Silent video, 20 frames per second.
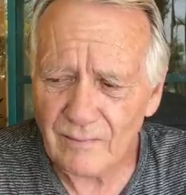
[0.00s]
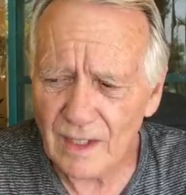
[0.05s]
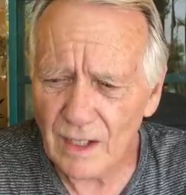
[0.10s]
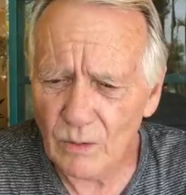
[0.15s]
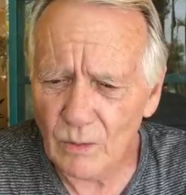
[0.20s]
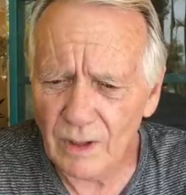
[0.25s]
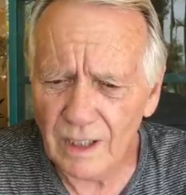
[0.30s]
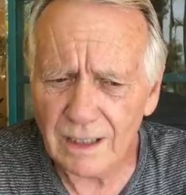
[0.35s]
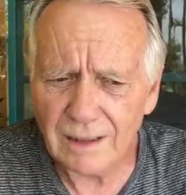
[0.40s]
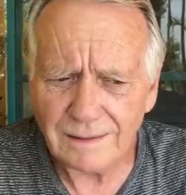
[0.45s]

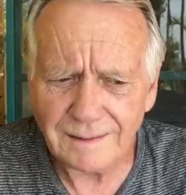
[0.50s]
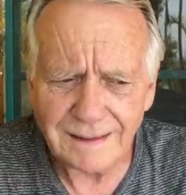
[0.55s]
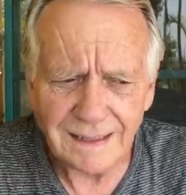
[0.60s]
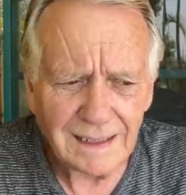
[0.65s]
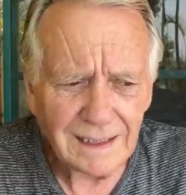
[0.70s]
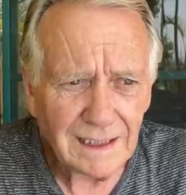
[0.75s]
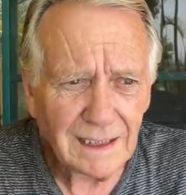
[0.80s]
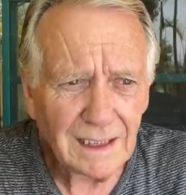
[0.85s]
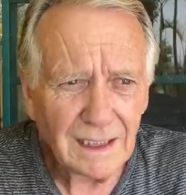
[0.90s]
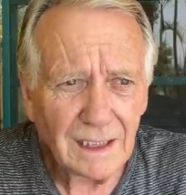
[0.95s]
Well,
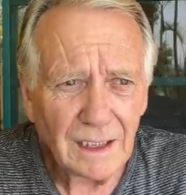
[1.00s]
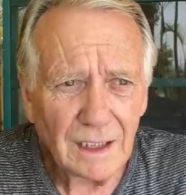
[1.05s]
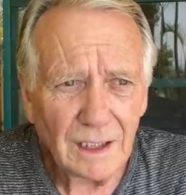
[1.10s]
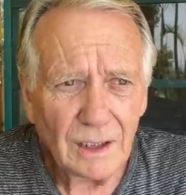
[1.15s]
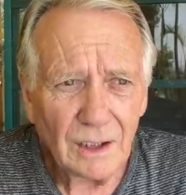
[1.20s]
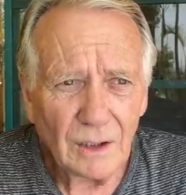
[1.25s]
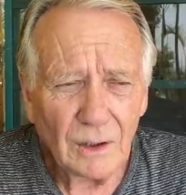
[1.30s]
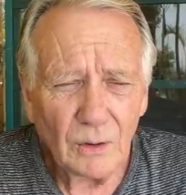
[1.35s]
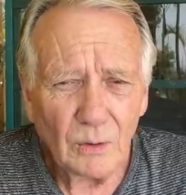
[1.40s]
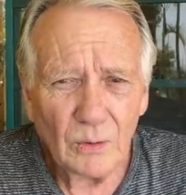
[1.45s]

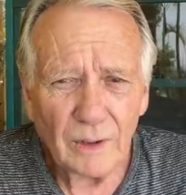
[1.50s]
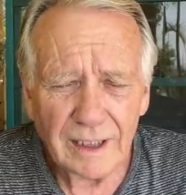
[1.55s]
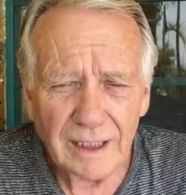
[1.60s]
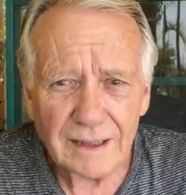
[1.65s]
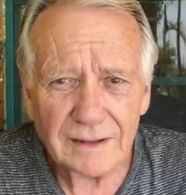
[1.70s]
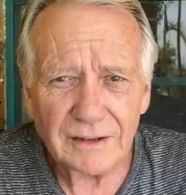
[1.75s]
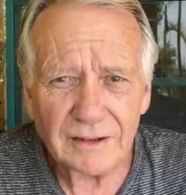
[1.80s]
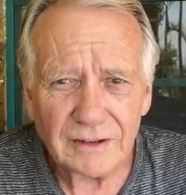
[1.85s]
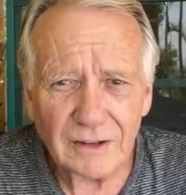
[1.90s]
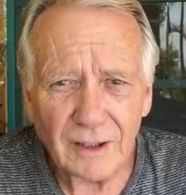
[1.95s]
what
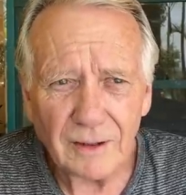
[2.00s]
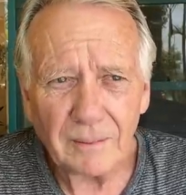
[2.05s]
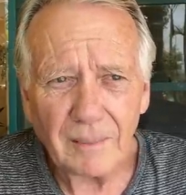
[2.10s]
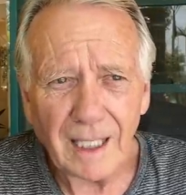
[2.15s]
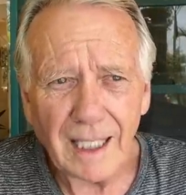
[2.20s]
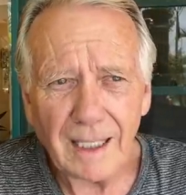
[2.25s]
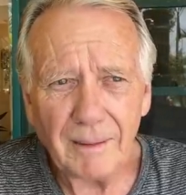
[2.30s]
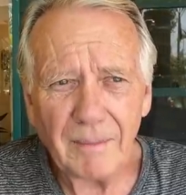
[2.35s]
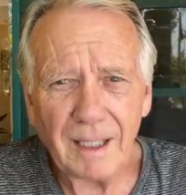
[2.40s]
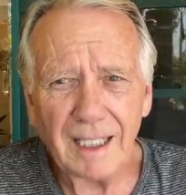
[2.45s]
else is on
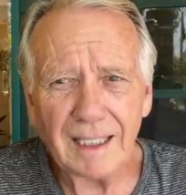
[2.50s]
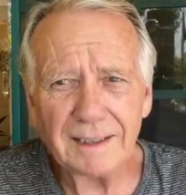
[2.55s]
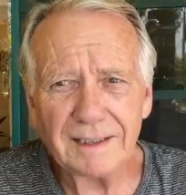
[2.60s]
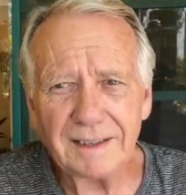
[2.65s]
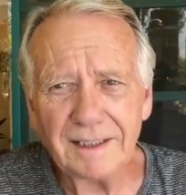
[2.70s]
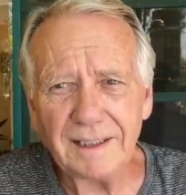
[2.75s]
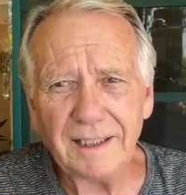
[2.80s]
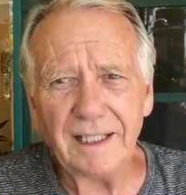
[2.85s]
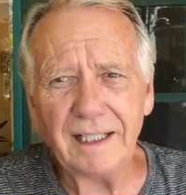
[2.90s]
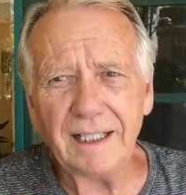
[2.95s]
my mind
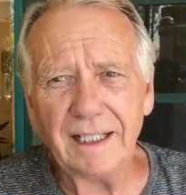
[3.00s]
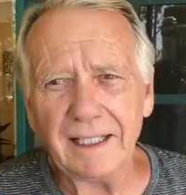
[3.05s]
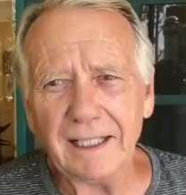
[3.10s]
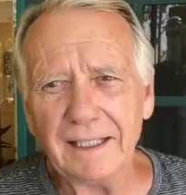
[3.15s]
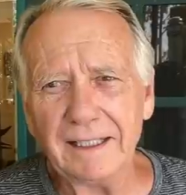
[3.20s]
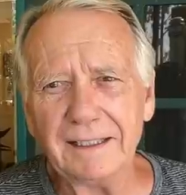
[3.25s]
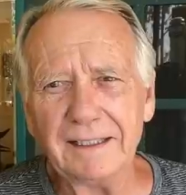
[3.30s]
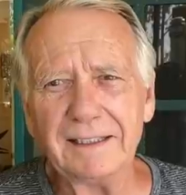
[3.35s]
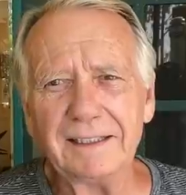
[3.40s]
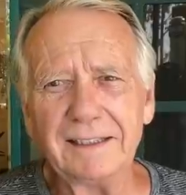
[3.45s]
today?
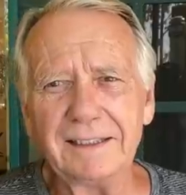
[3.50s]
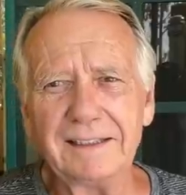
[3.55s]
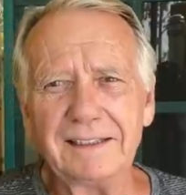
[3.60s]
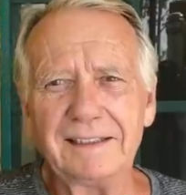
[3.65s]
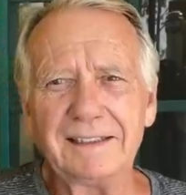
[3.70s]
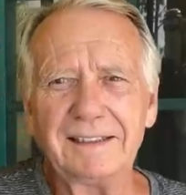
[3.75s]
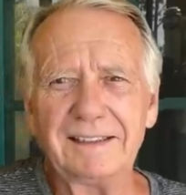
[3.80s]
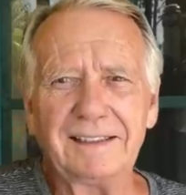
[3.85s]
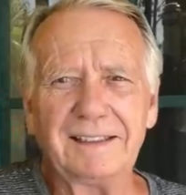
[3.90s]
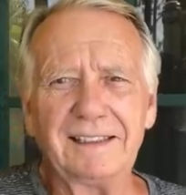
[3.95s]

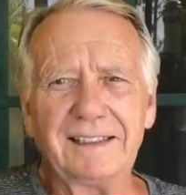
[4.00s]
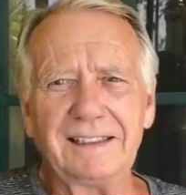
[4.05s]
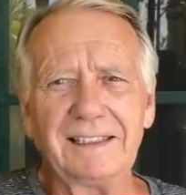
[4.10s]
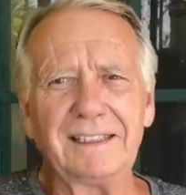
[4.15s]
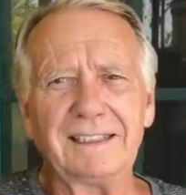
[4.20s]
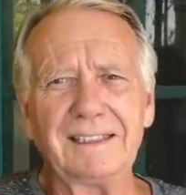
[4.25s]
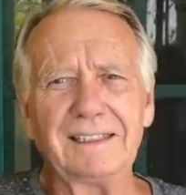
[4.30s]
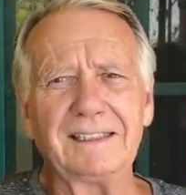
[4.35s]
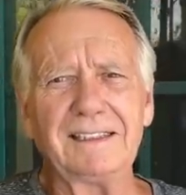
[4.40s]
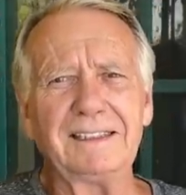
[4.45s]

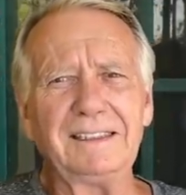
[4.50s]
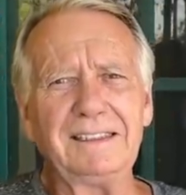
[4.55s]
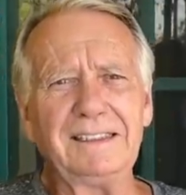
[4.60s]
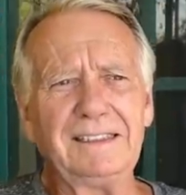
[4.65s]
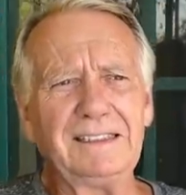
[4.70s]
A